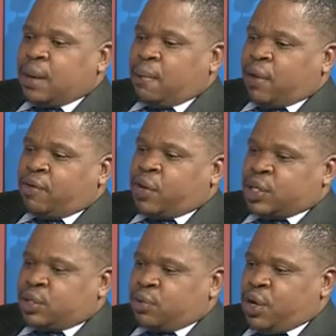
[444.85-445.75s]
But of
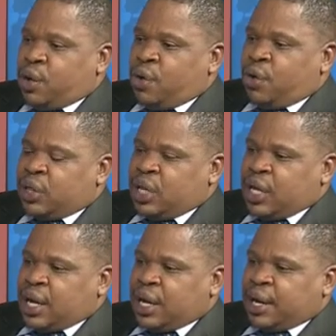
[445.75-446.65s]
course, we know
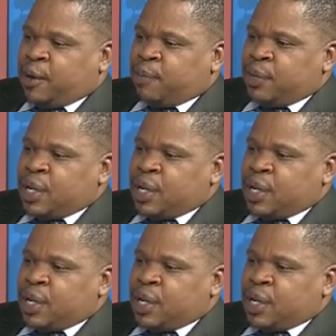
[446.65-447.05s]
there are